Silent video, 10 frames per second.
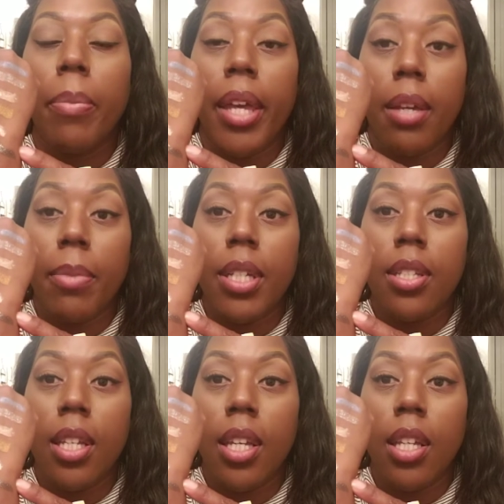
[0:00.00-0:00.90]

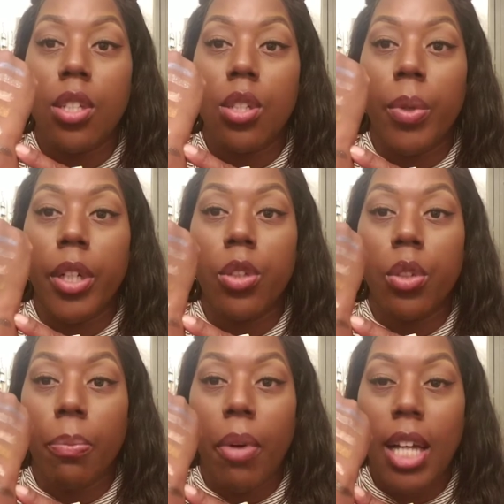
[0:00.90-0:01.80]
pigmented to where
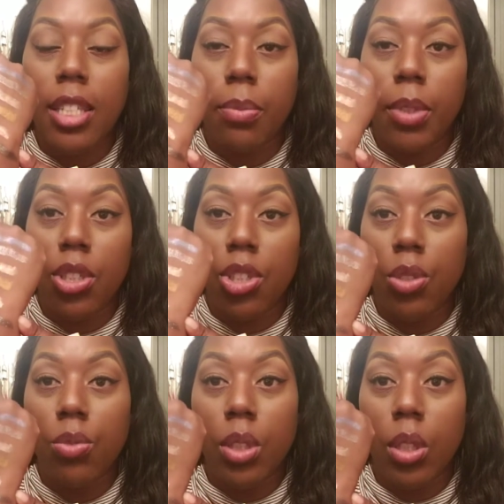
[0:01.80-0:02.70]
you could possibly
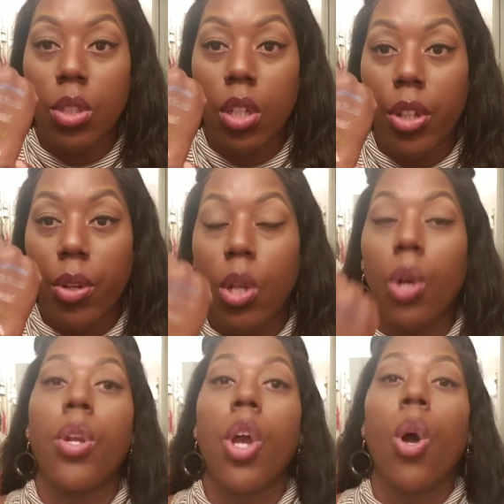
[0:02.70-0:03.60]
just use those on their
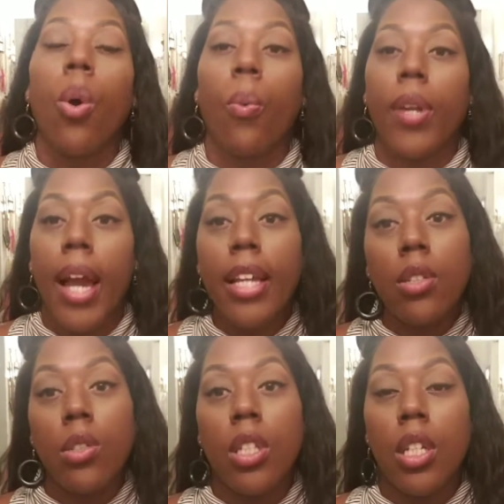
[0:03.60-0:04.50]
own. When I
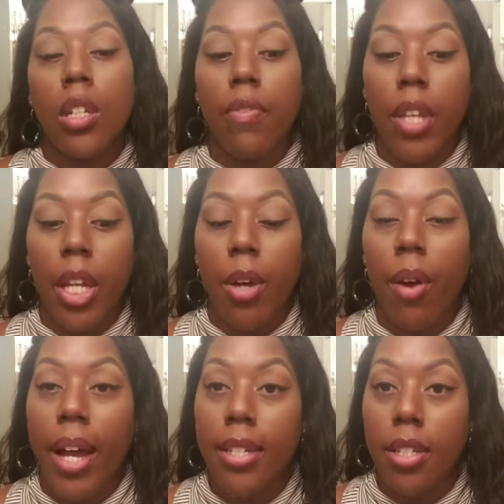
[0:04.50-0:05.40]
used it in the
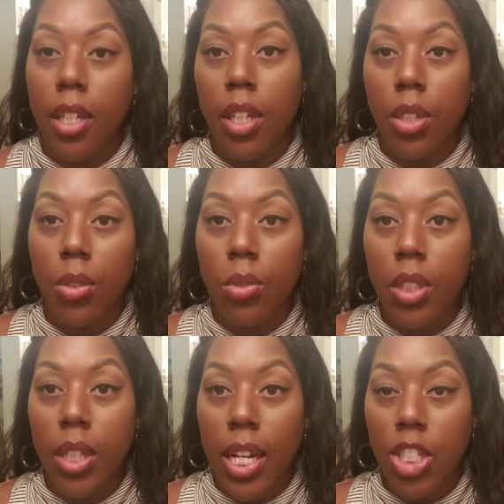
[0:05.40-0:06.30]
video, I did
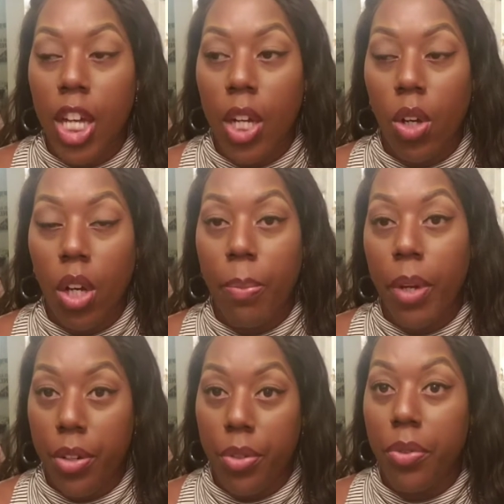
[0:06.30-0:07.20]
use an eyeshadow
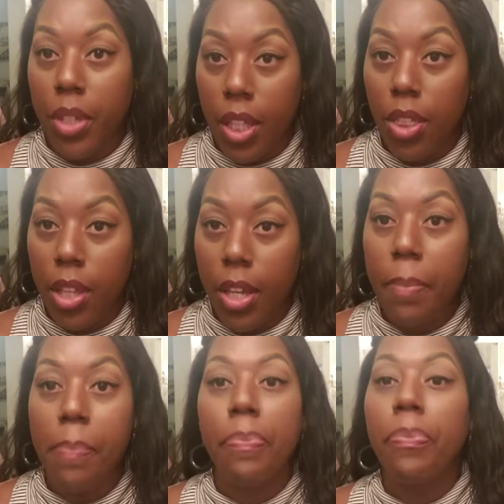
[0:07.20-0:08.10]
up underneath
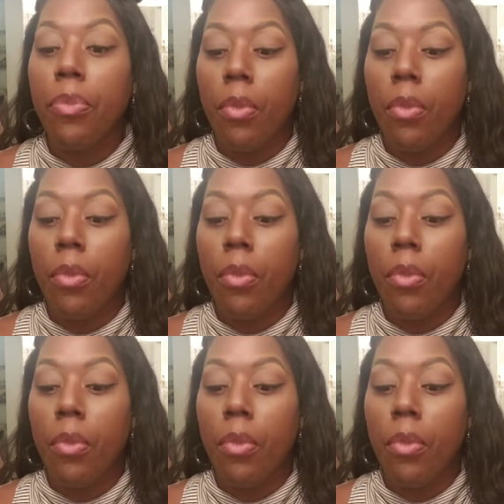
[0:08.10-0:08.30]
it,